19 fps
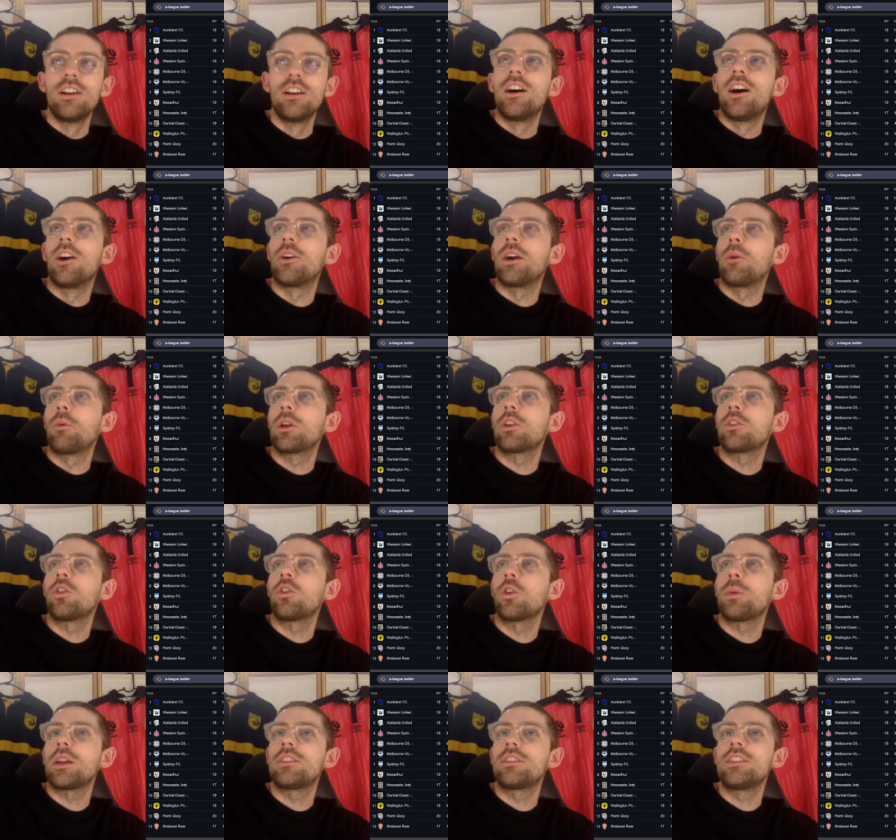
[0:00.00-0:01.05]
All right, we're going to talk
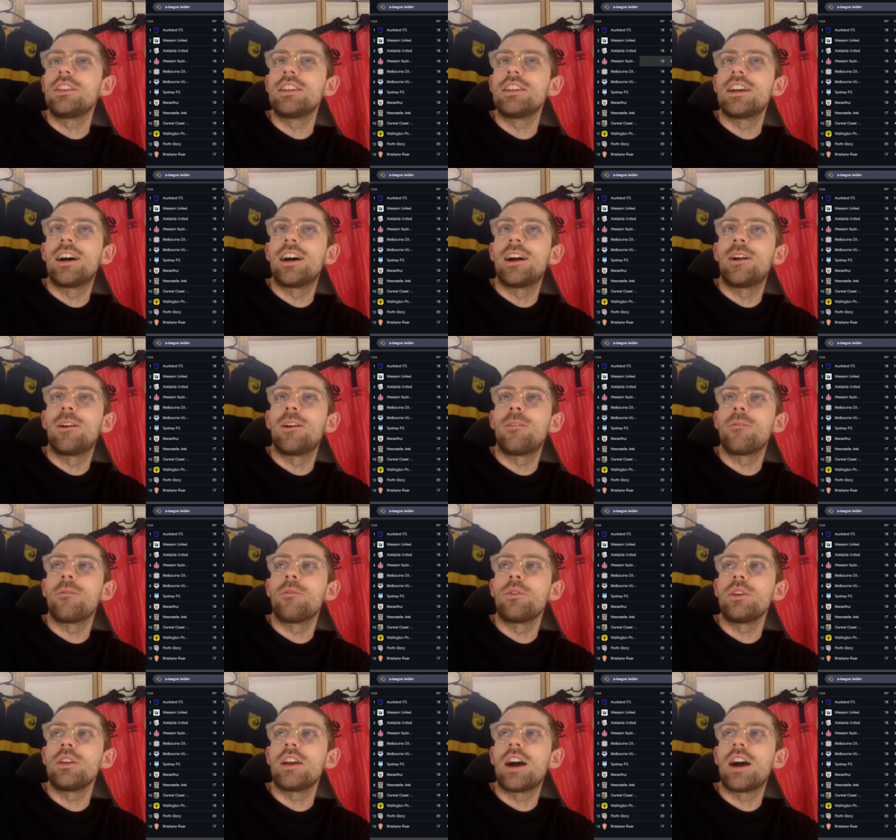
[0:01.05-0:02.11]
about the
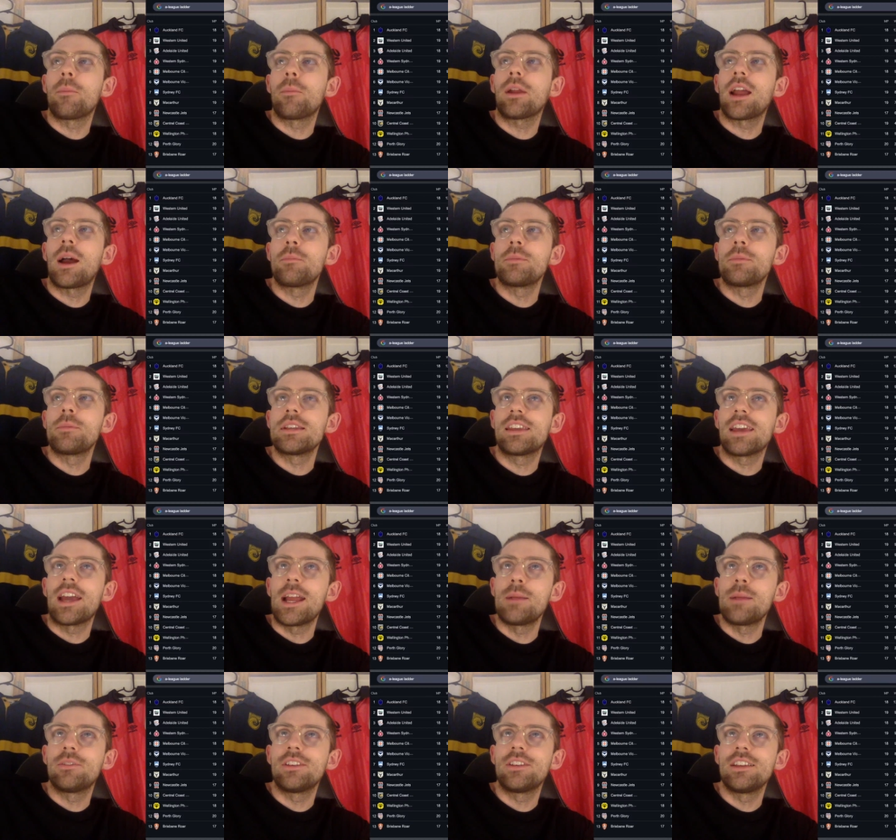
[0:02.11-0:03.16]
upcoming
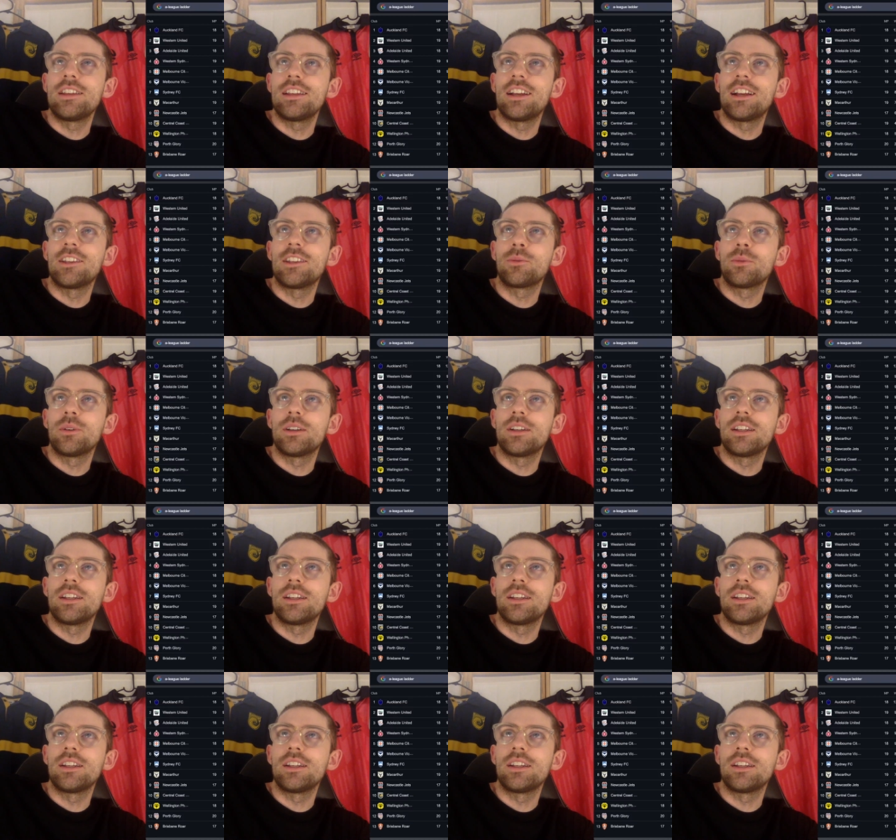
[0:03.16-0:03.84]
games here as we